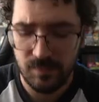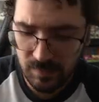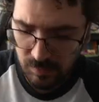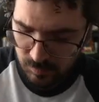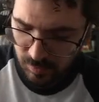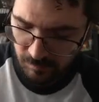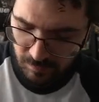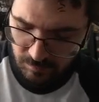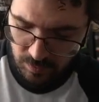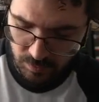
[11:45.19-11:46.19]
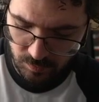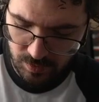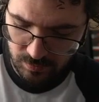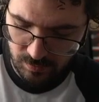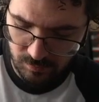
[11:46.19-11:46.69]
Let me just put fifty-three
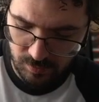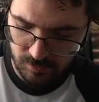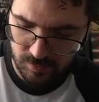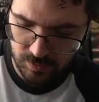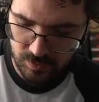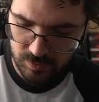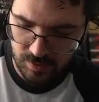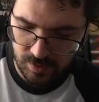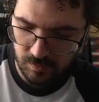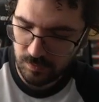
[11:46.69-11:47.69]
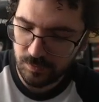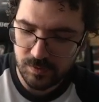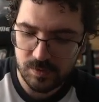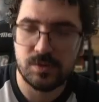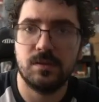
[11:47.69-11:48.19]
in there real quick, just so I don't
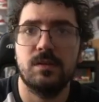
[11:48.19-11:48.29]
lose